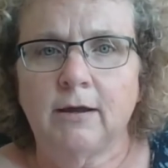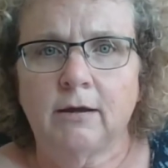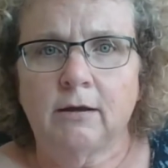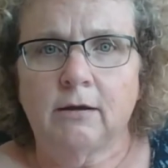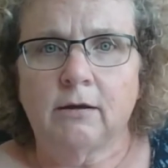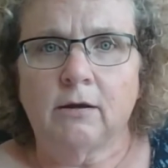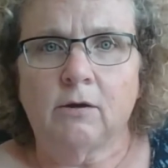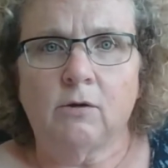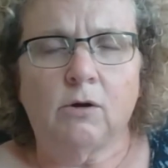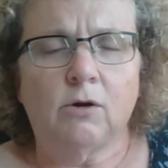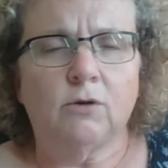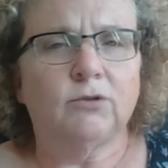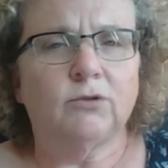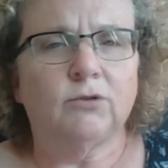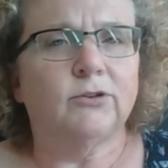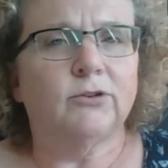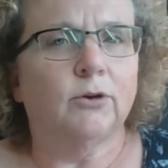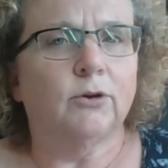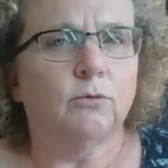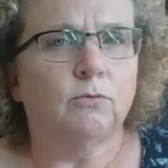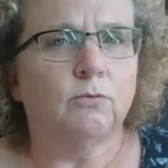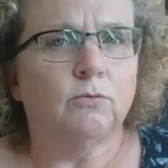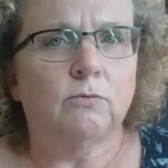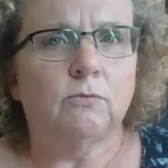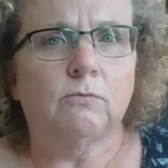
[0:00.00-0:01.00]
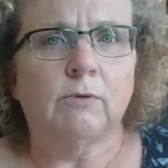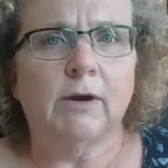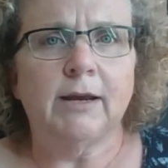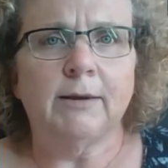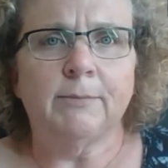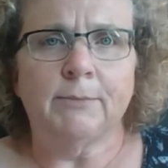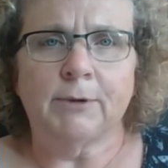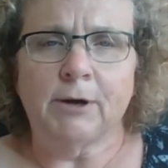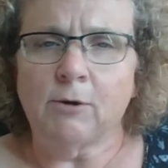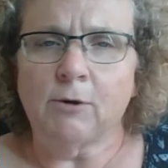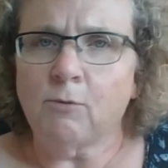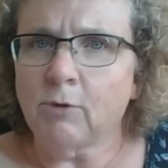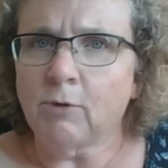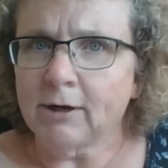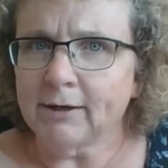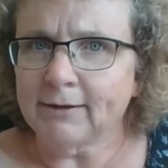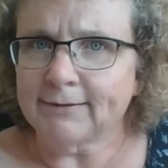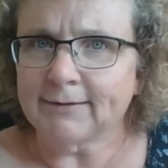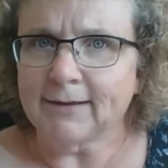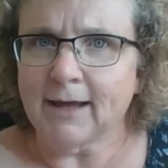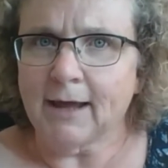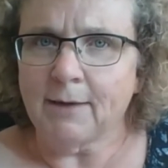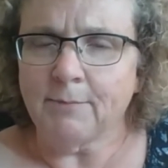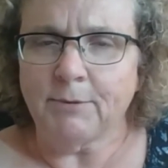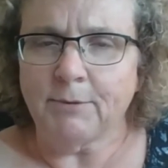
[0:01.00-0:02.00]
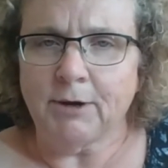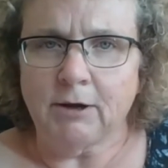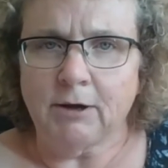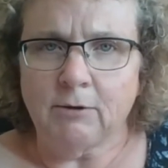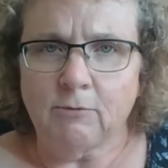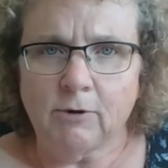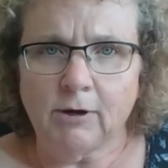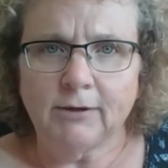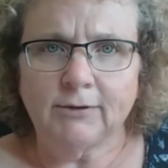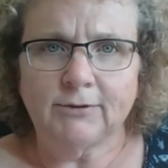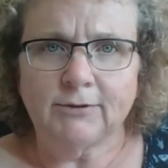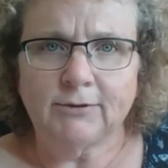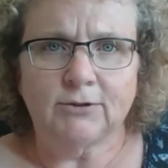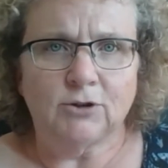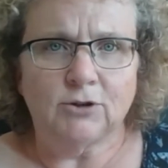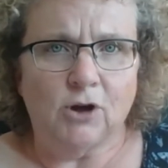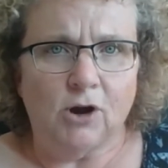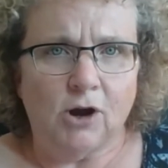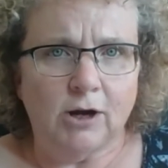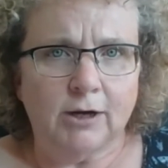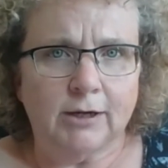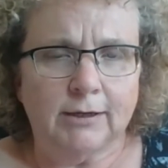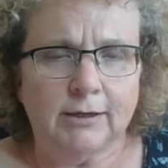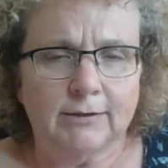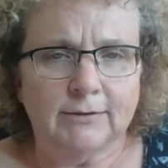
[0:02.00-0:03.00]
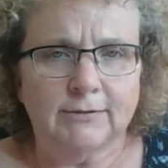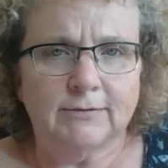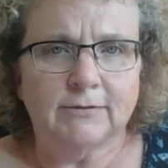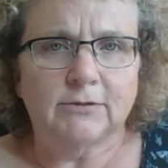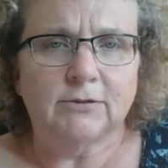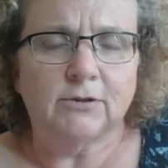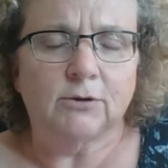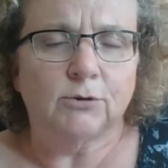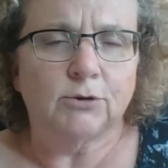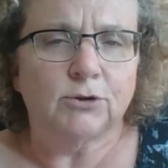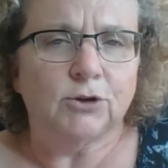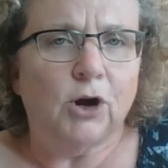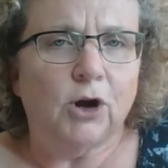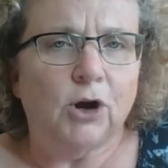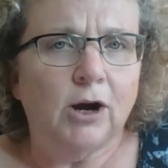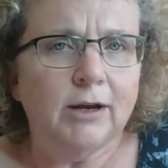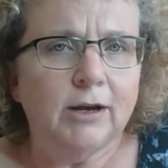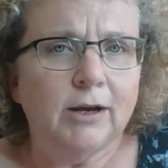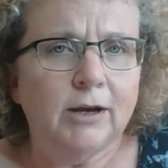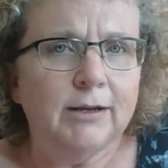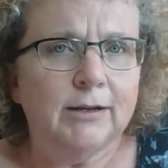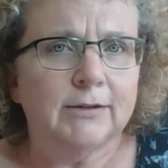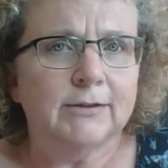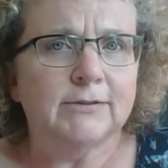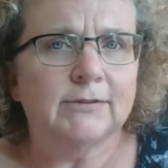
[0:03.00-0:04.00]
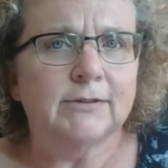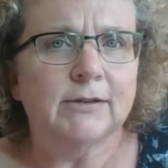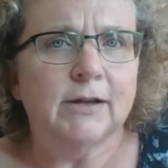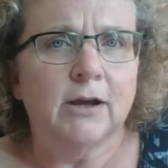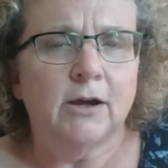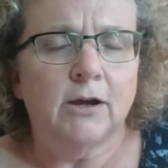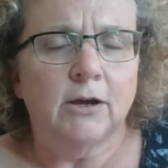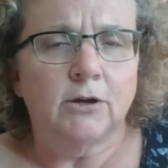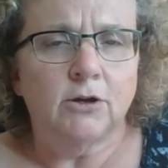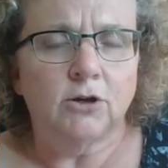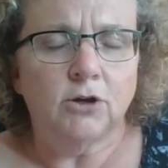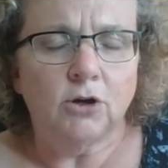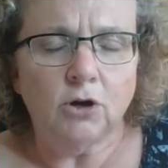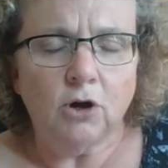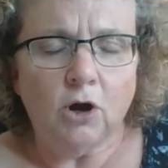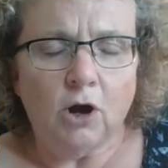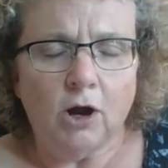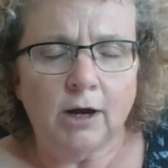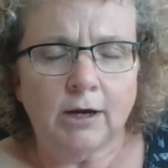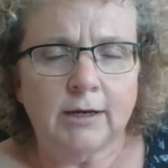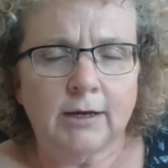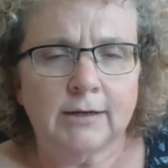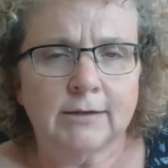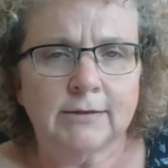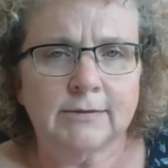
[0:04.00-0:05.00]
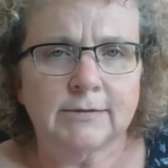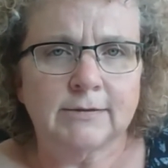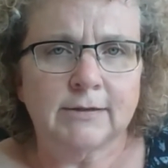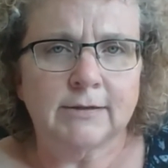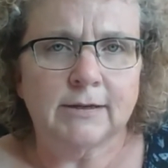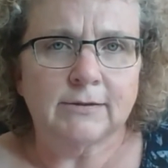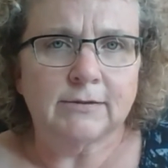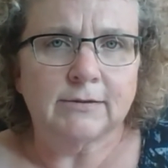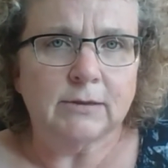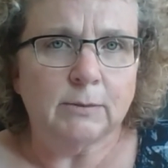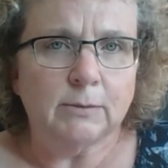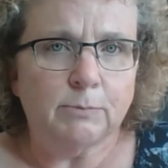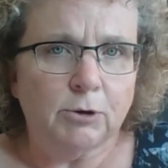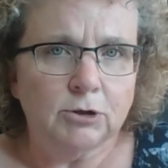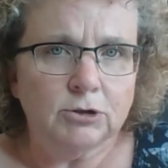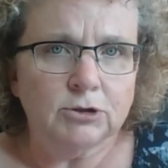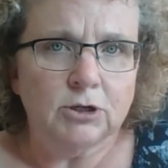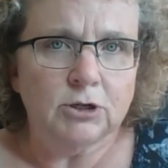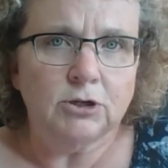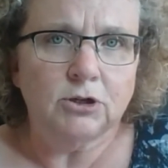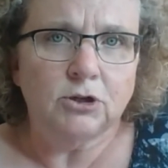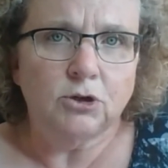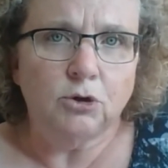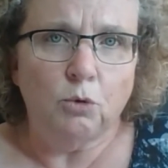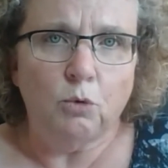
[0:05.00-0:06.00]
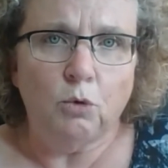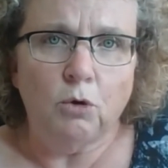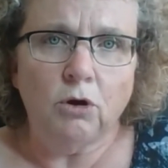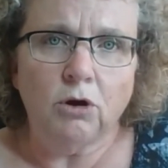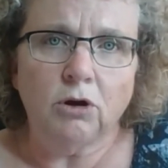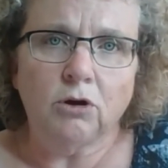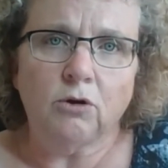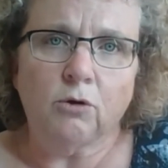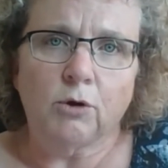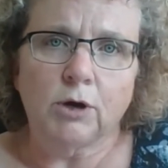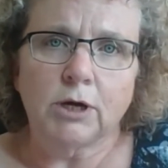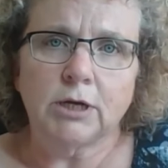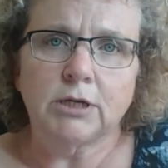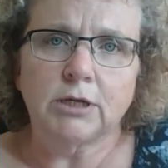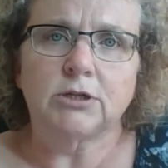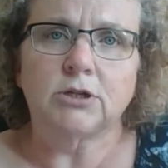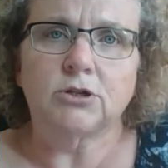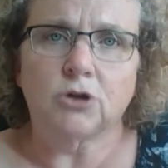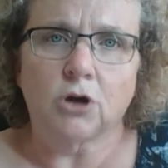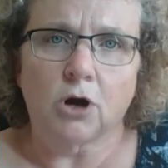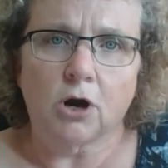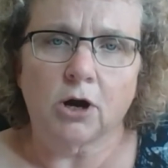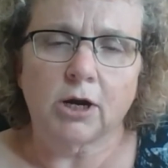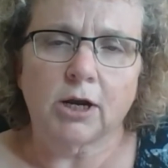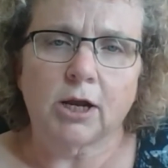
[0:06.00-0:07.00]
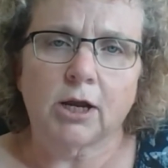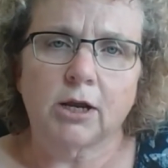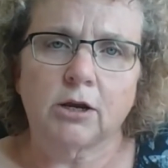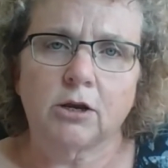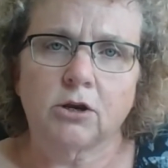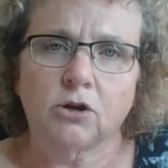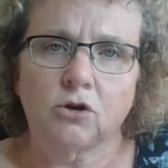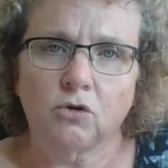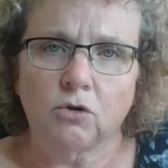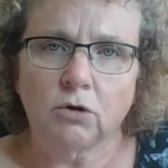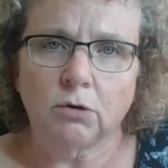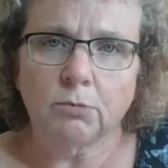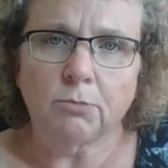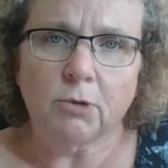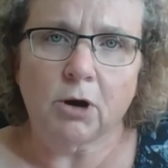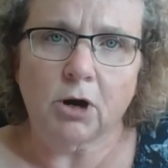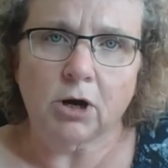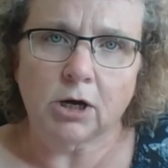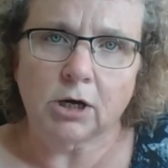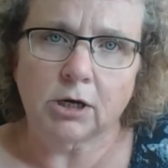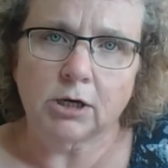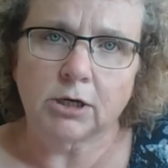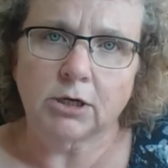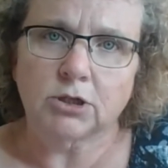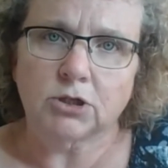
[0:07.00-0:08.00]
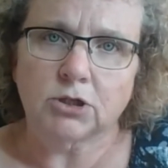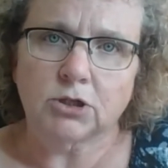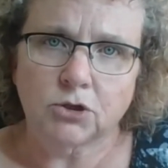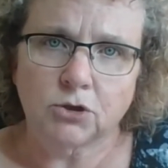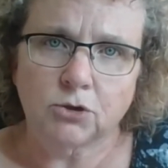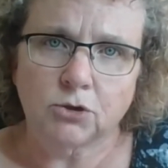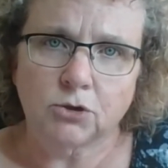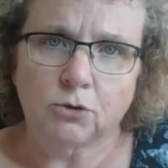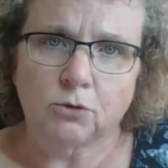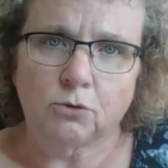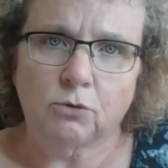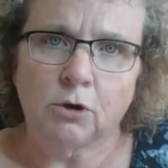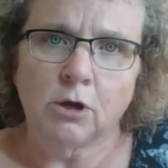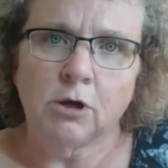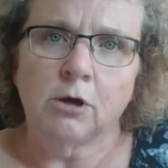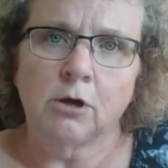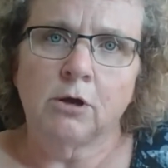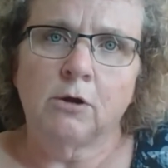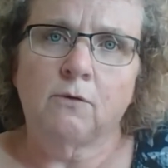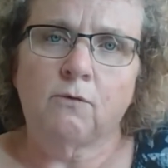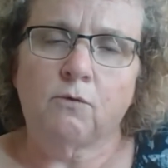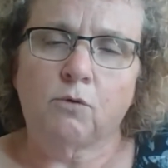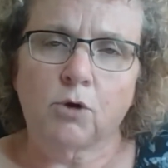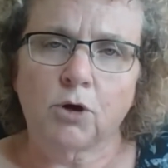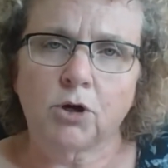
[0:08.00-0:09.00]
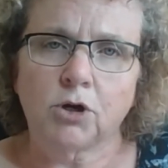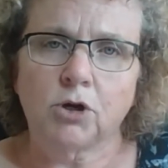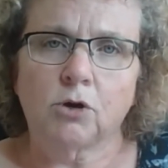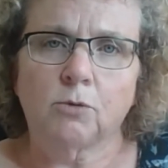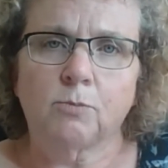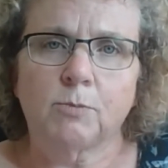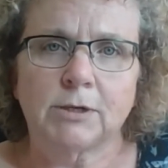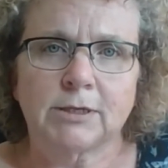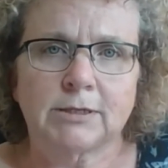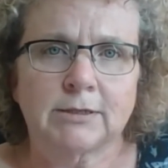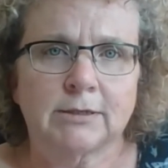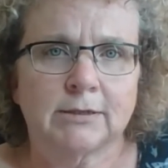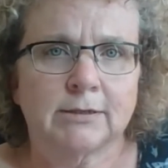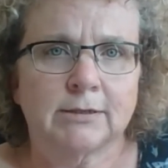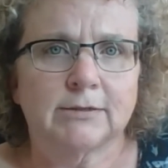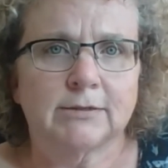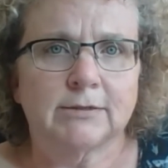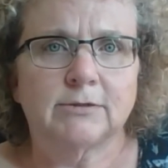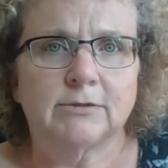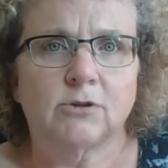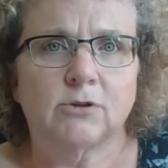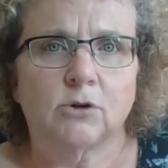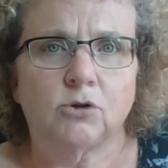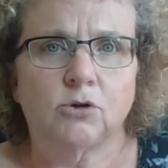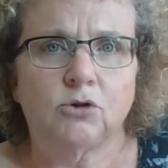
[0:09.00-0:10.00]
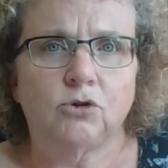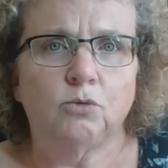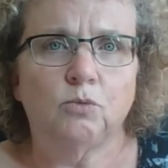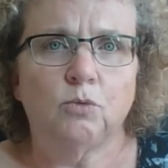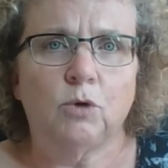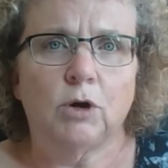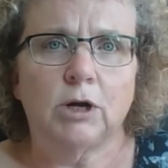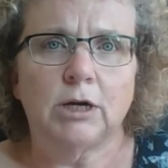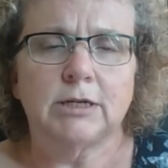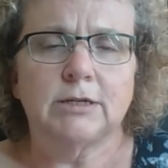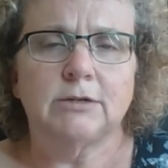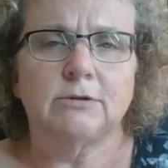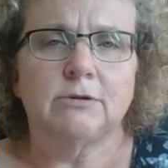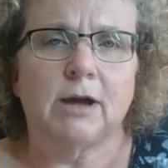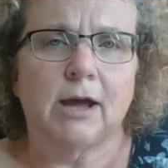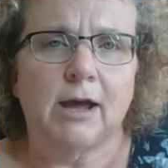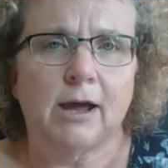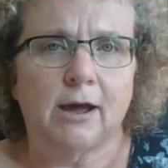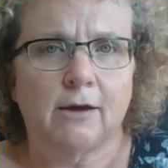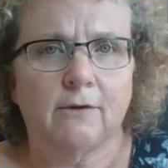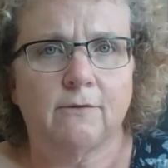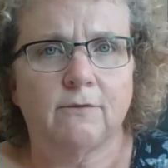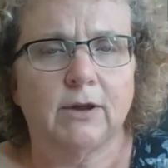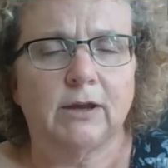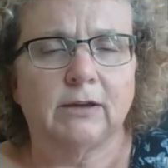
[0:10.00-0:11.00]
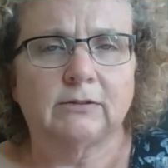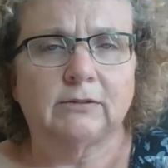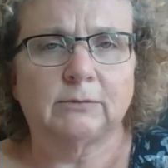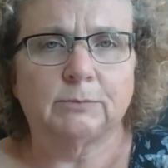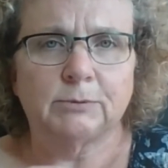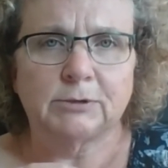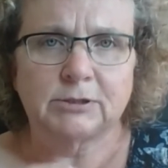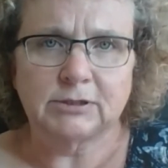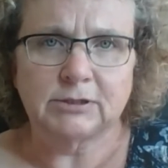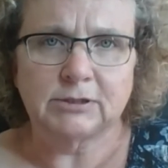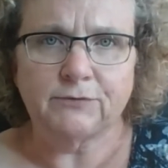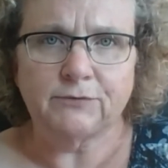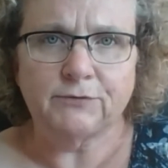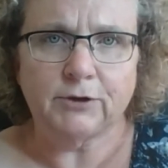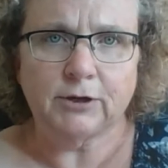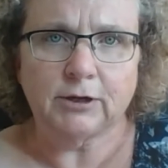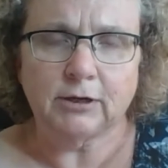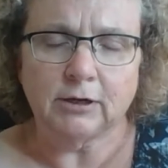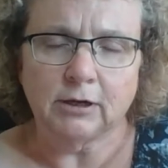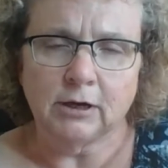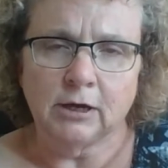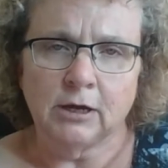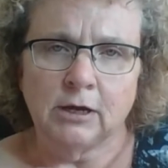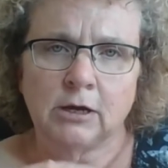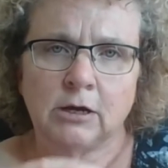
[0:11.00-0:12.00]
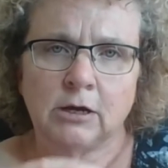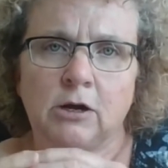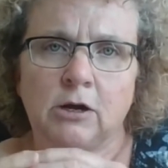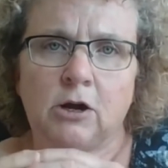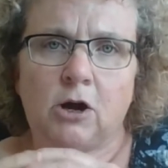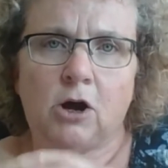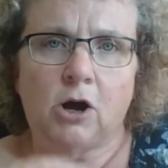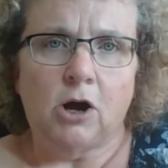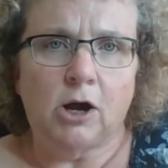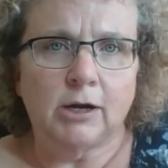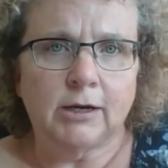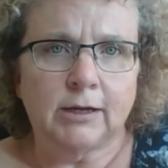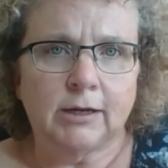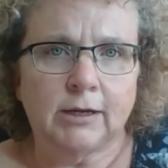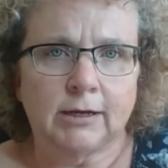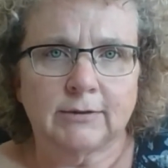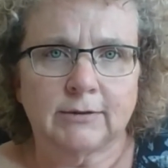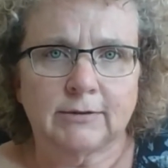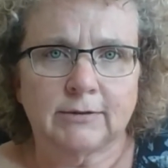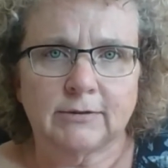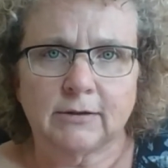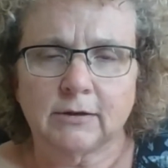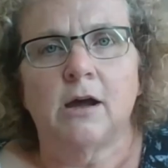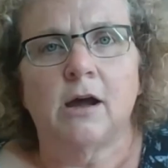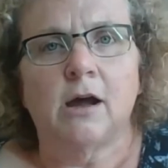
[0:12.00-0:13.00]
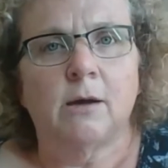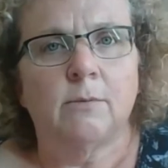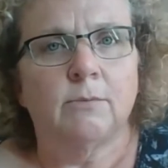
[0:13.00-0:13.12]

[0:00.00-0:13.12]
And also, wait a minute, what does that mean? What is an audience? So an audience, your audience is the person you are going to target your marketing to for your business. So you want to have a specific audience.